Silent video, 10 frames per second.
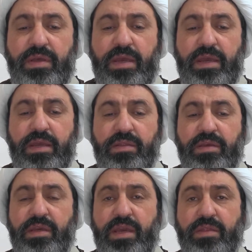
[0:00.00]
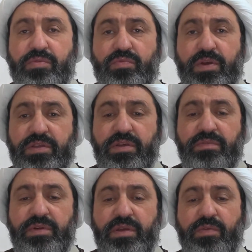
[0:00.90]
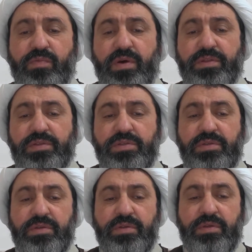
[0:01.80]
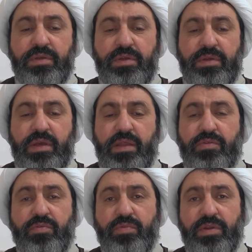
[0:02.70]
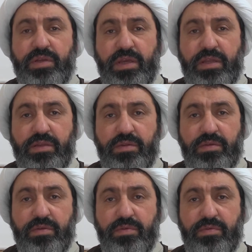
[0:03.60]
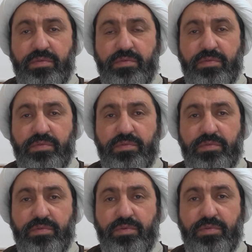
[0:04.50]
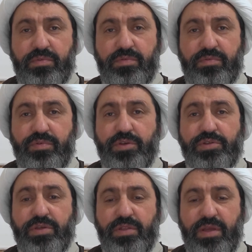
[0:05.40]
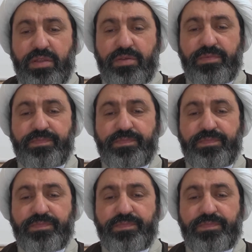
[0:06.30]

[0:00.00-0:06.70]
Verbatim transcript: and he can do whatever he wants and no one can, you know, question that.